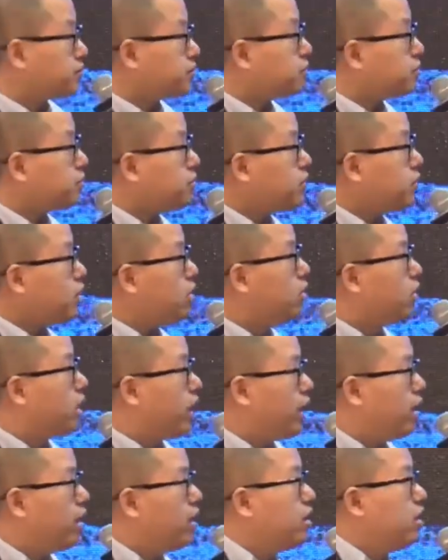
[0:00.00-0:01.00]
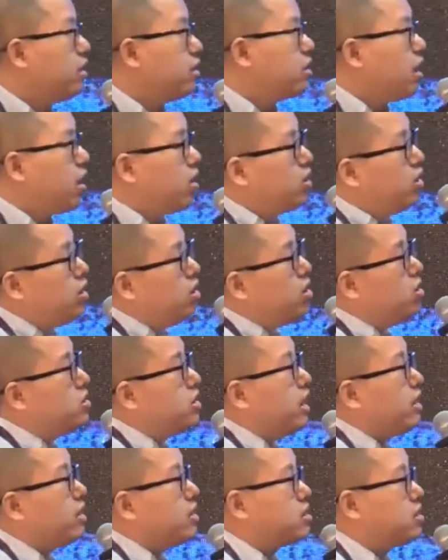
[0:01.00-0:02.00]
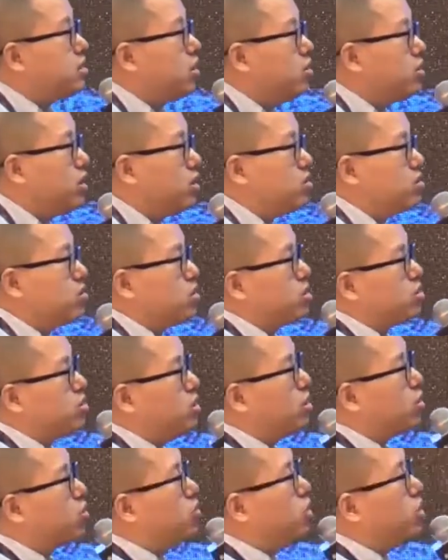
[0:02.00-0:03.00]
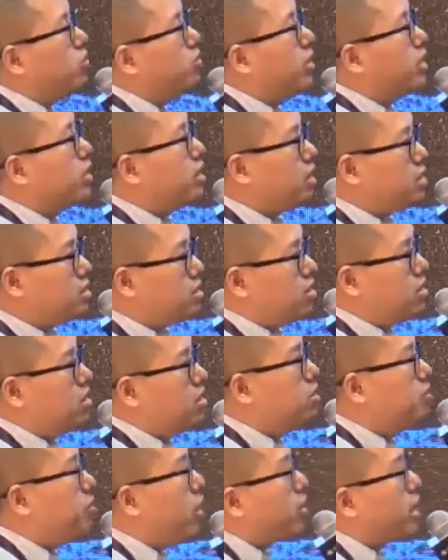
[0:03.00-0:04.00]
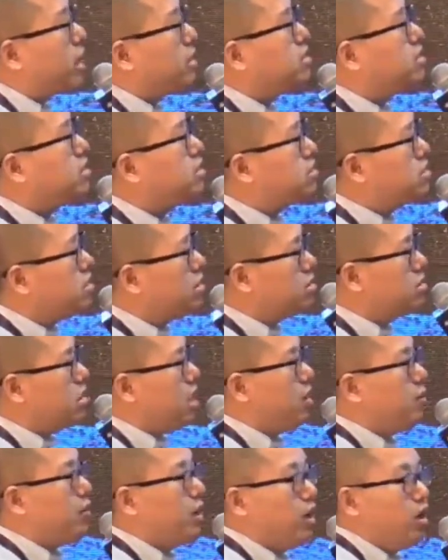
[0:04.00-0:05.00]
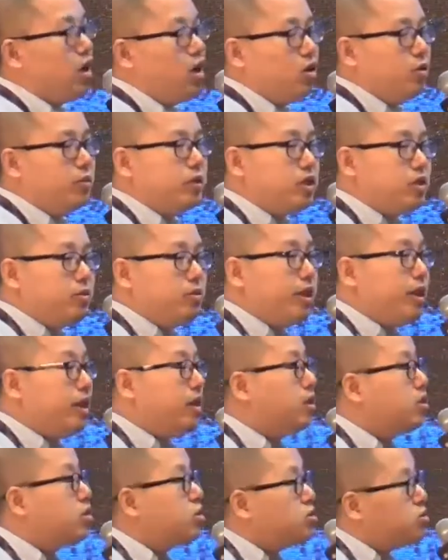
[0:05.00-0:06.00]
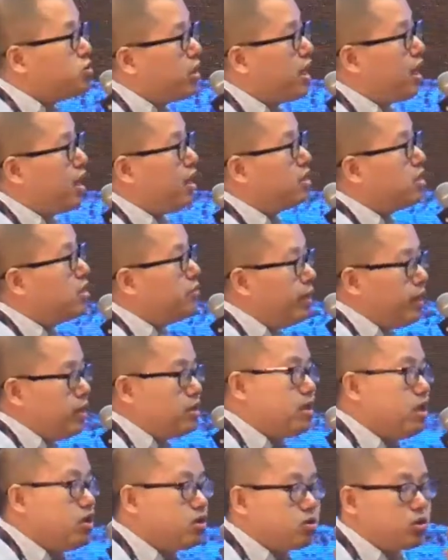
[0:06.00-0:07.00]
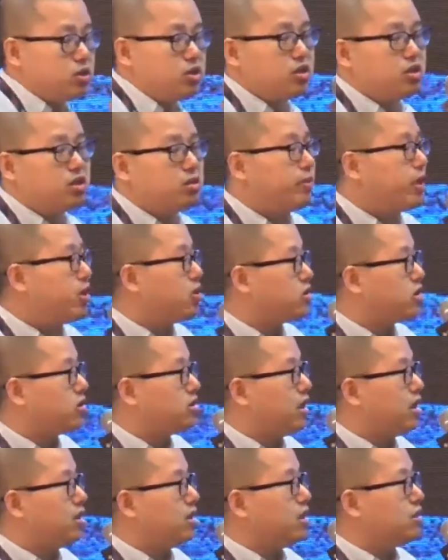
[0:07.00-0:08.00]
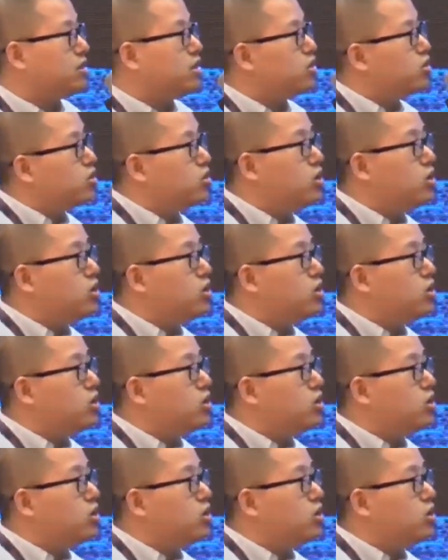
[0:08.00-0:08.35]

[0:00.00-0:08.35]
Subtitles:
DMS, Personal Data Management Cloud Service. And then in 2016, because of the business explosive development,